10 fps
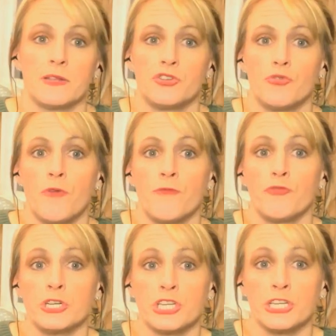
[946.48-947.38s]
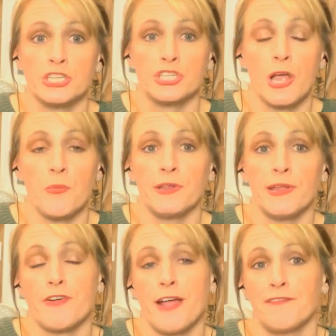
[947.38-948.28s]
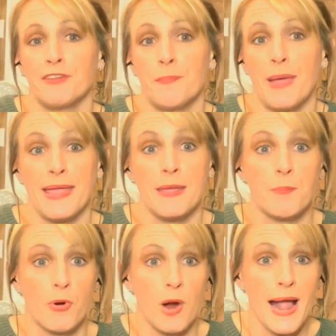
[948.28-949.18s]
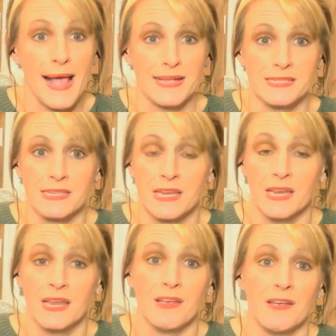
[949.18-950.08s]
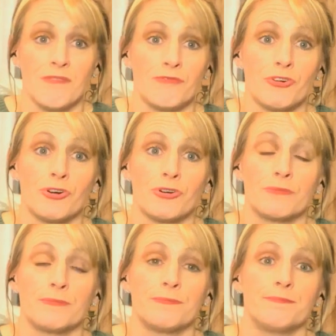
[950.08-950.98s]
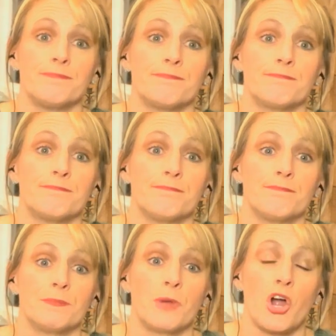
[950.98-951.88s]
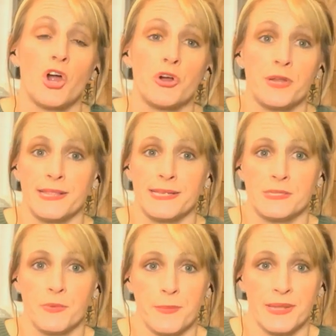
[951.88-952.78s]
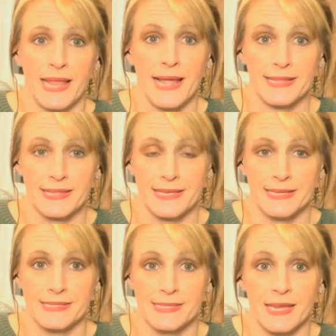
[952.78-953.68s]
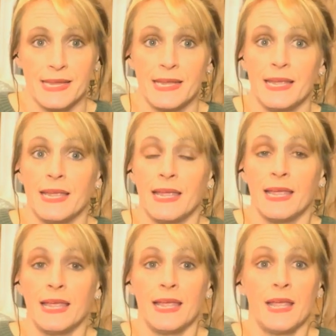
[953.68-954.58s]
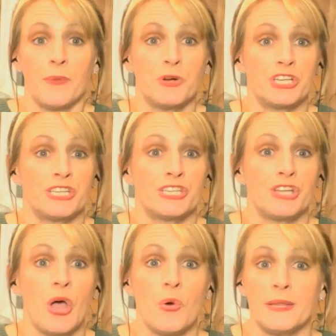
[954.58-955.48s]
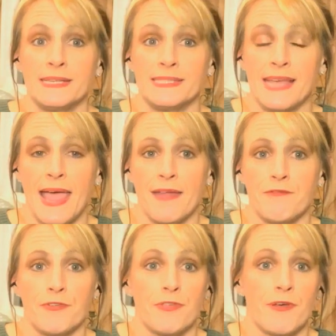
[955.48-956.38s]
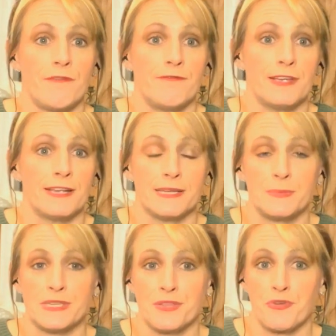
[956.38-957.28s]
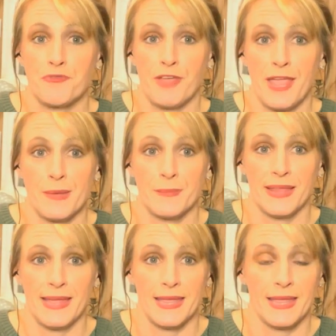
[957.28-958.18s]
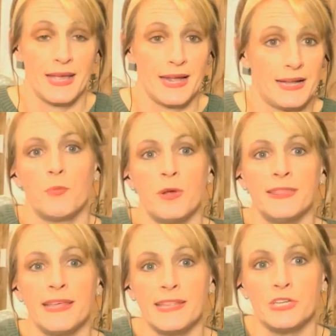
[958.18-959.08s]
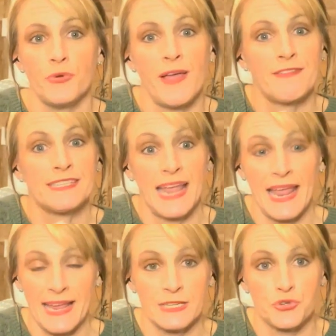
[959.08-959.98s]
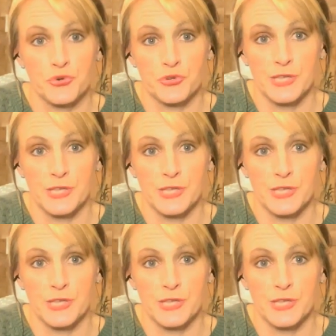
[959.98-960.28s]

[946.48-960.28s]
Unfortunately, John will never have to pay a price for hurting these women like this, which is totally sad for the victims and their family. One thing they do have is answers.